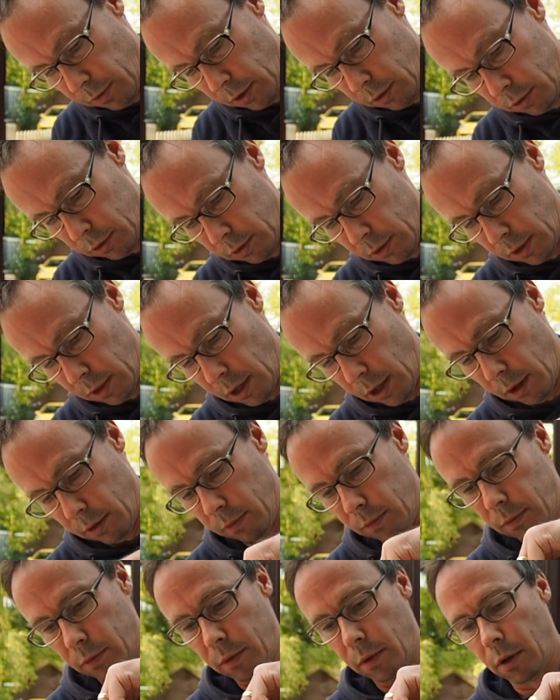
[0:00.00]
filter in
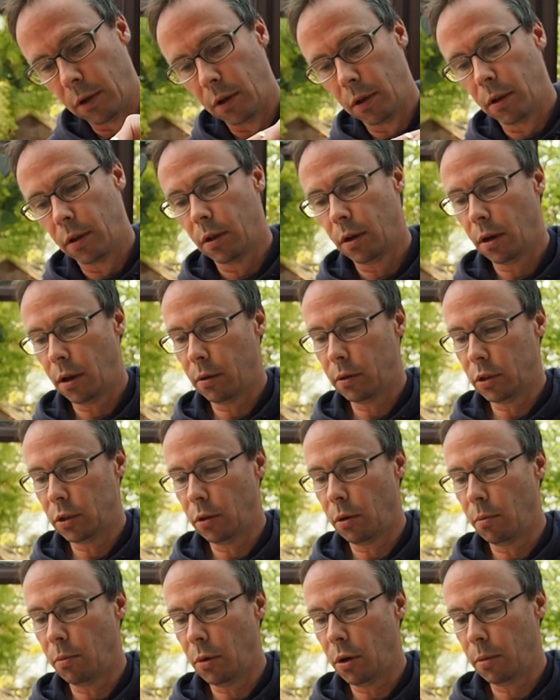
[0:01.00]
there. Now,
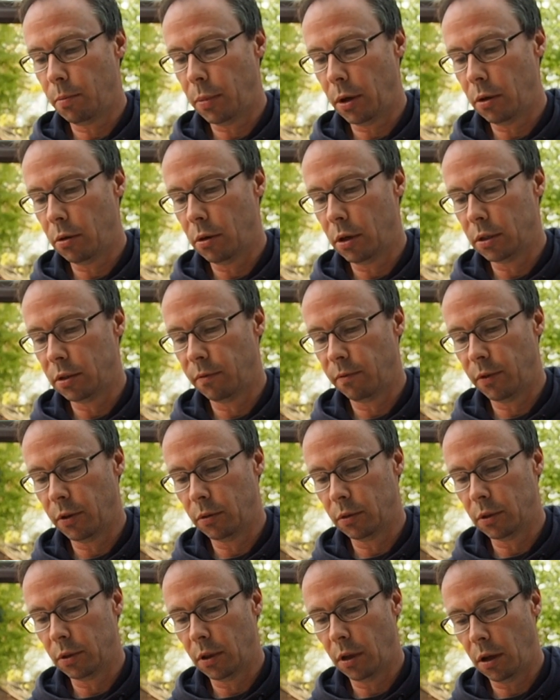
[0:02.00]
it's not my polarising
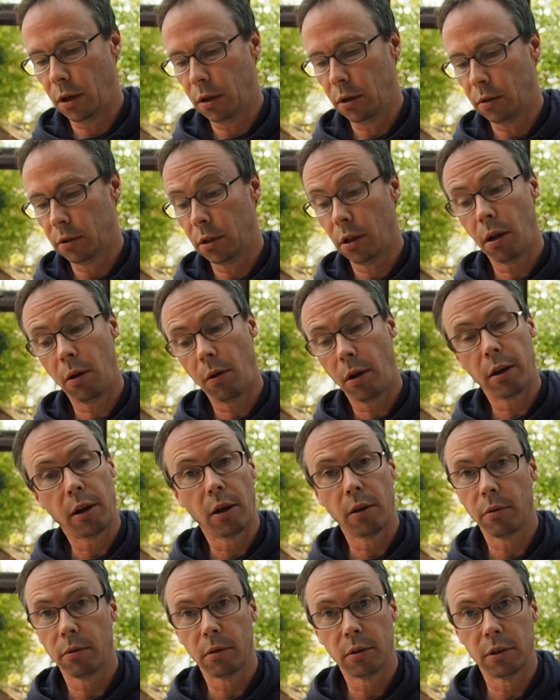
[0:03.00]
filter that I use. No, I
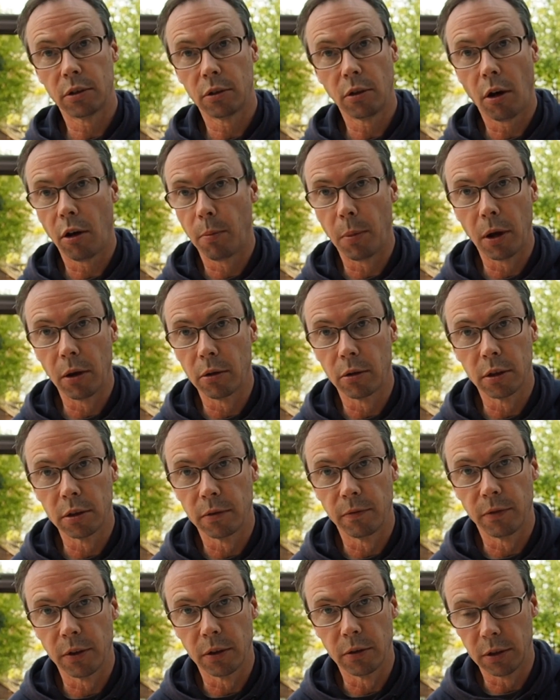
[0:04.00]
don't. It's not a
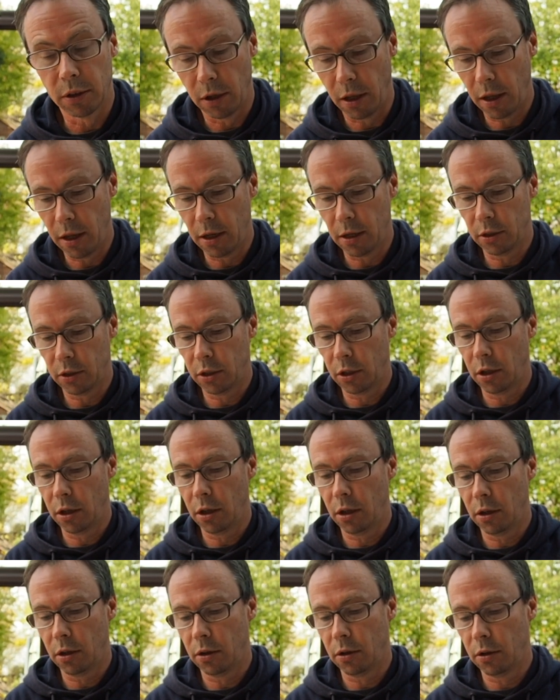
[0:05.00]
polarising filter. It's
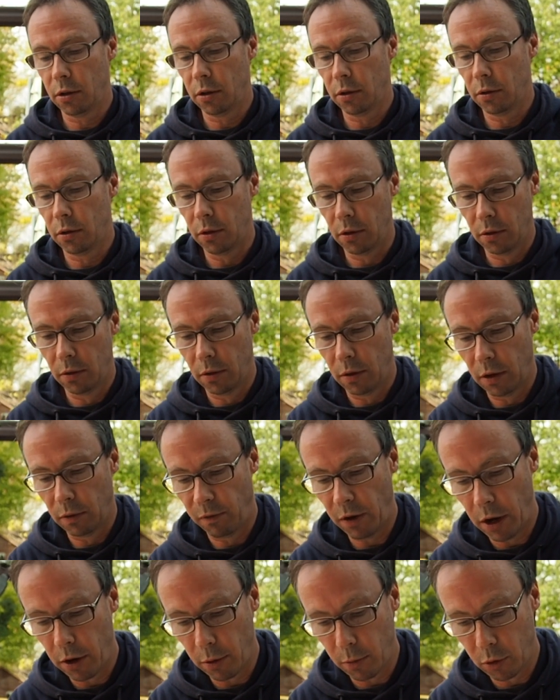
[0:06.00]
a
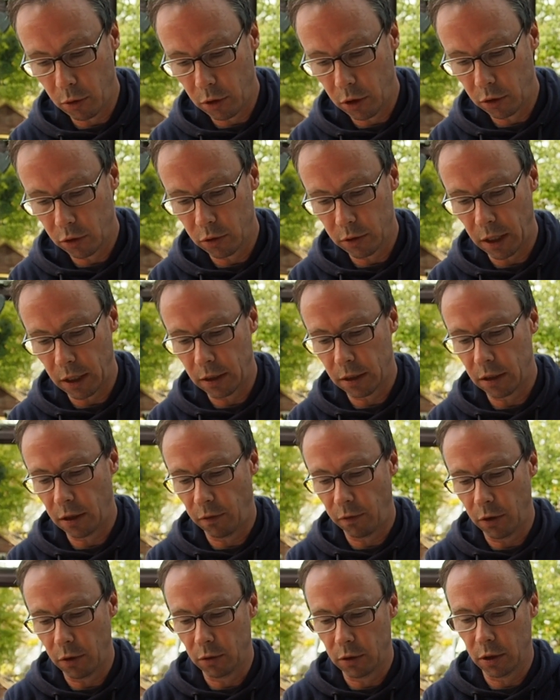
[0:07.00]
variable neutral
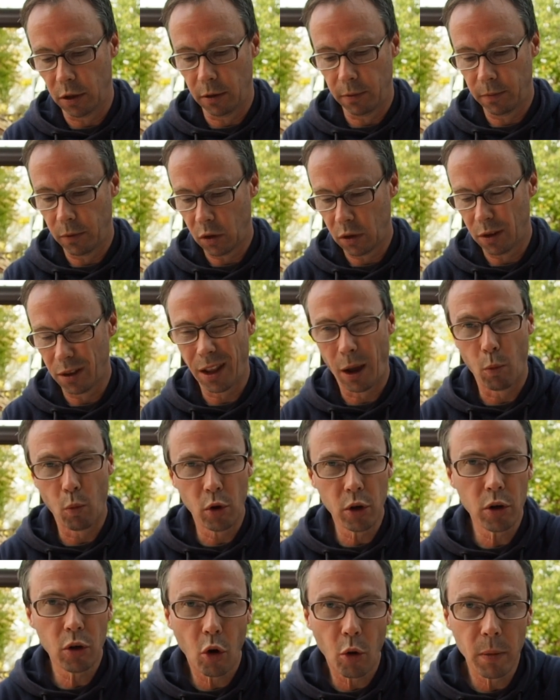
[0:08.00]
density filter. That
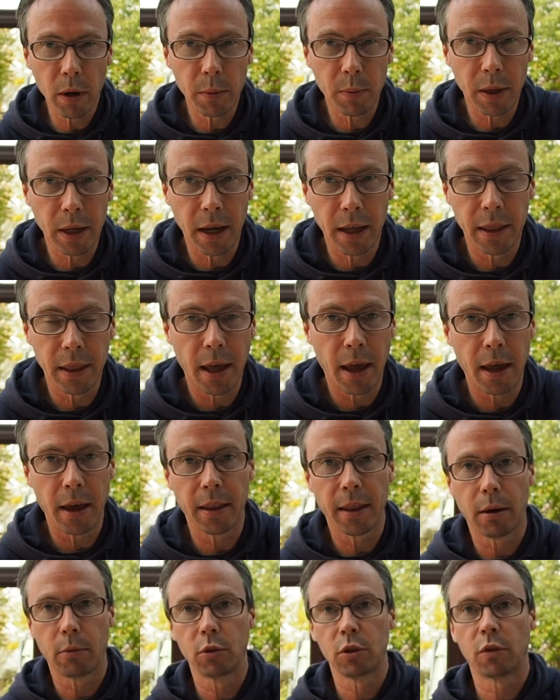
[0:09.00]
wouldn't normally be in
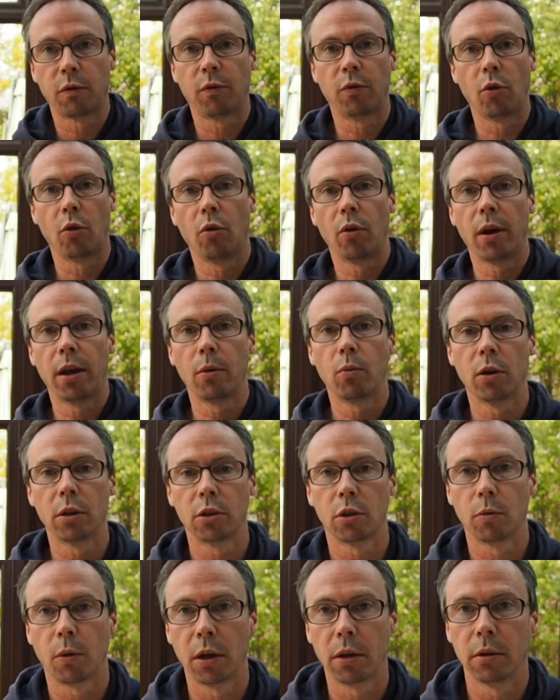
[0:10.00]
there. That was for a
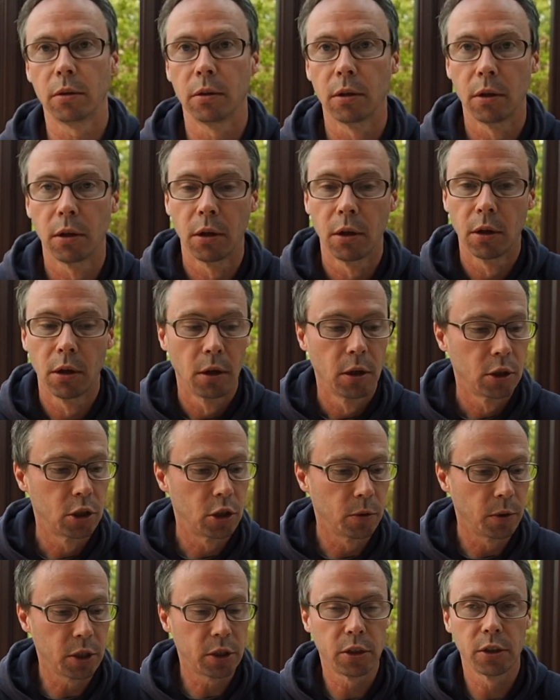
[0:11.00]
one-to-one
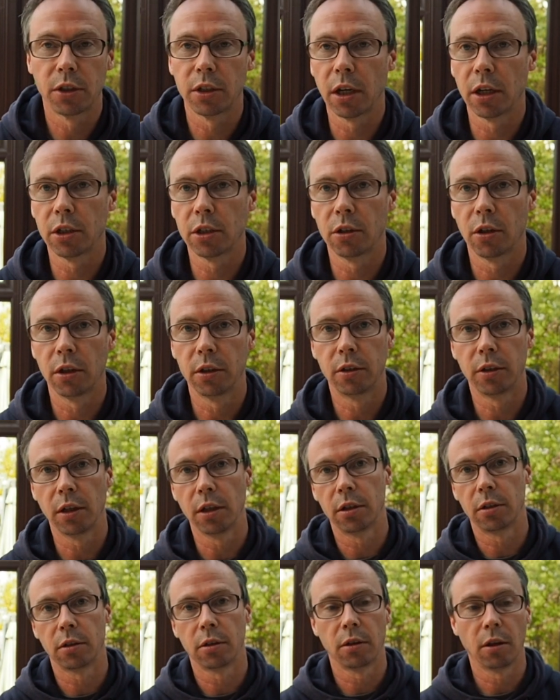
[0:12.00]
tuition session I
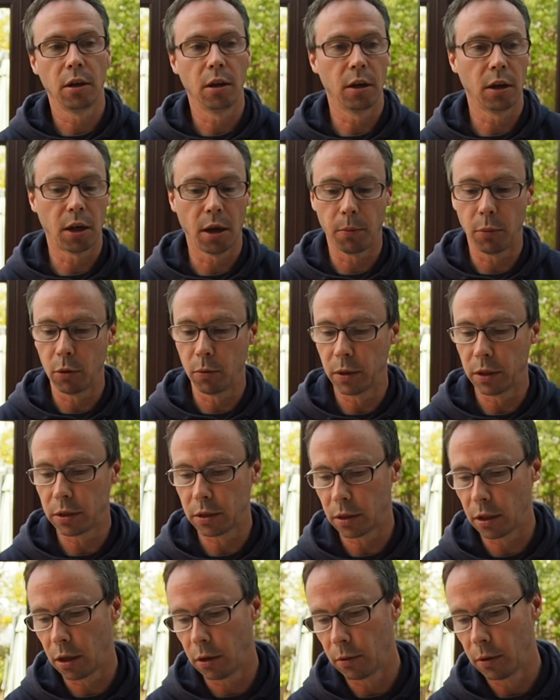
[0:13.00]
did a couple of
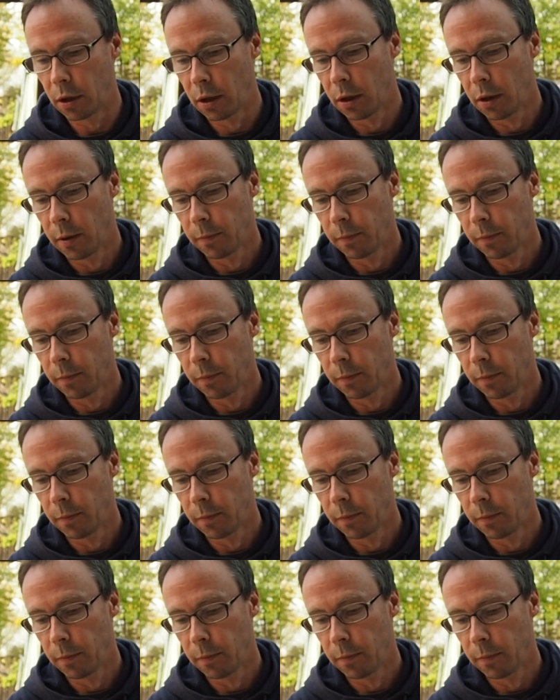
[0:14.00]
weeks ago,